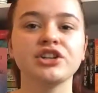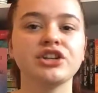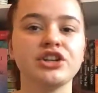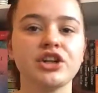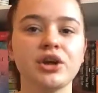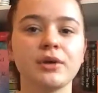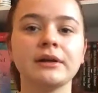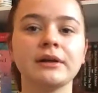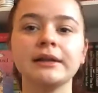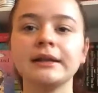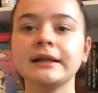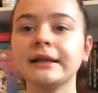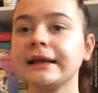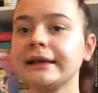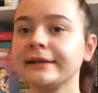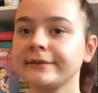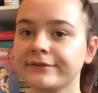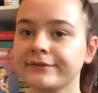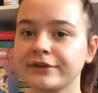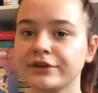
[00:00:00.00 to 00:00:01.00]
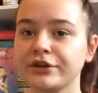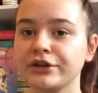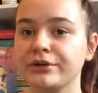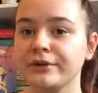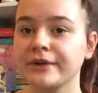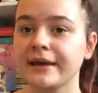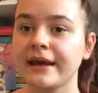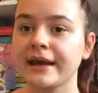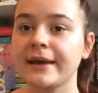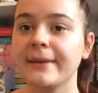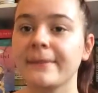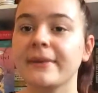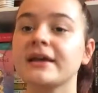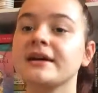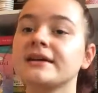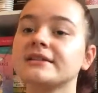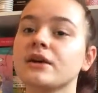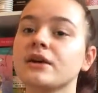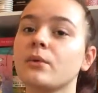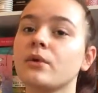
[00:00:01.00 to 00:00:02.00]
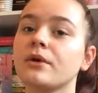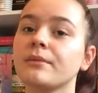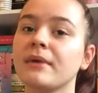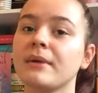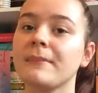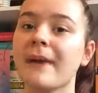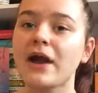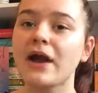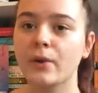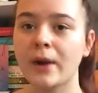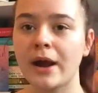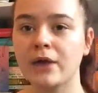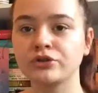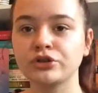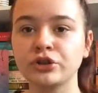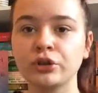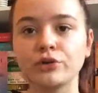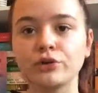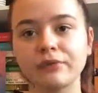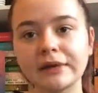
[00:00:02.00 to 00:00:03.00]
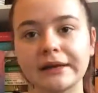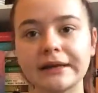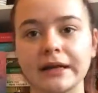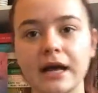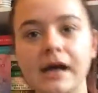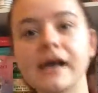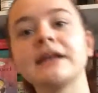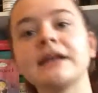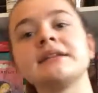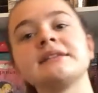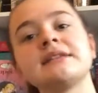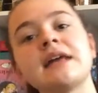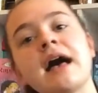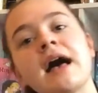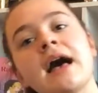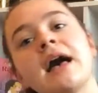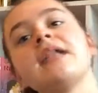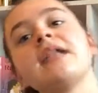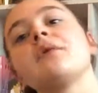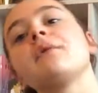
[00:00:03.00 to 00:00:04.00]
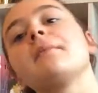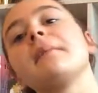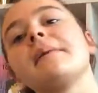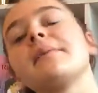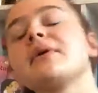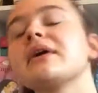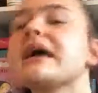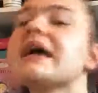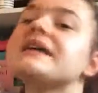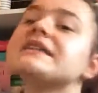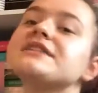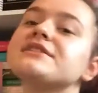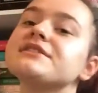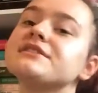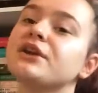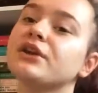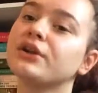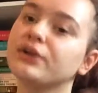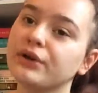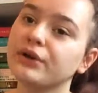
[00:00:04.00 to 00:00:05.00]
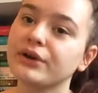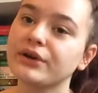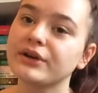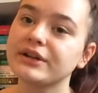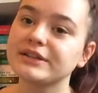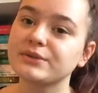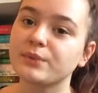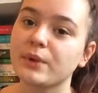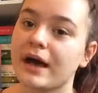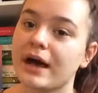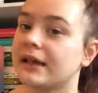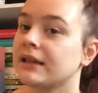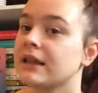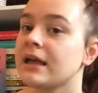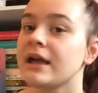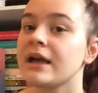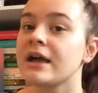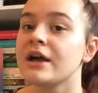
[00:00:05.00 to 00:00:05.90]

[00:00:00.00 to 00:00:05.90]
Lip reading: you know, clean for the new year because I want my background to look really nice and I want my bookcases to look good as well.